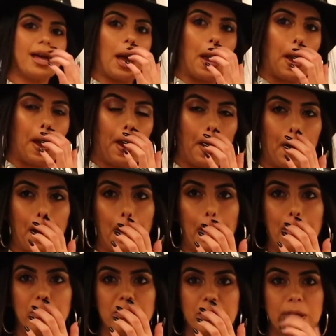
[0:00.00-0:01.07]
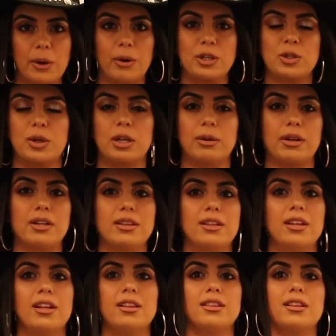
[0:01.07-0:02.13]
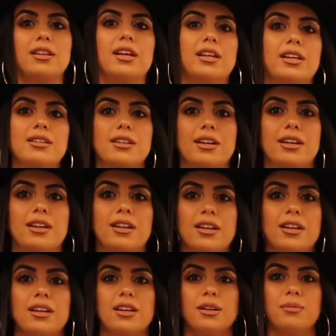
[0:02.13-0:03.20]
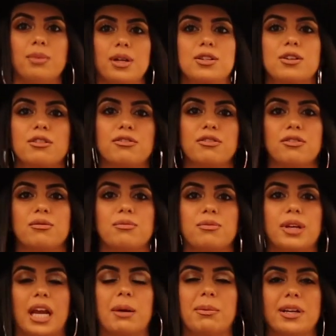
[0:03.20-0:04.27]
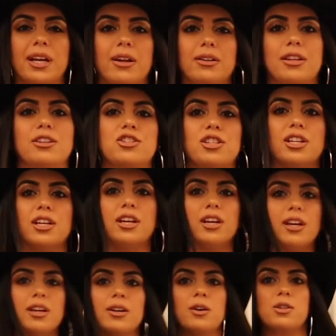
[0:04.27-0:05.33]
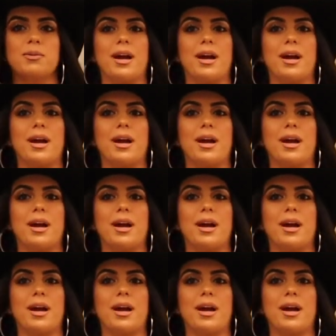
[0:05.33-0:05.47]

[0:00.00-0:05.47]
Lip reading: that video on Twitter? The lady's like puts her camera down, and then she goes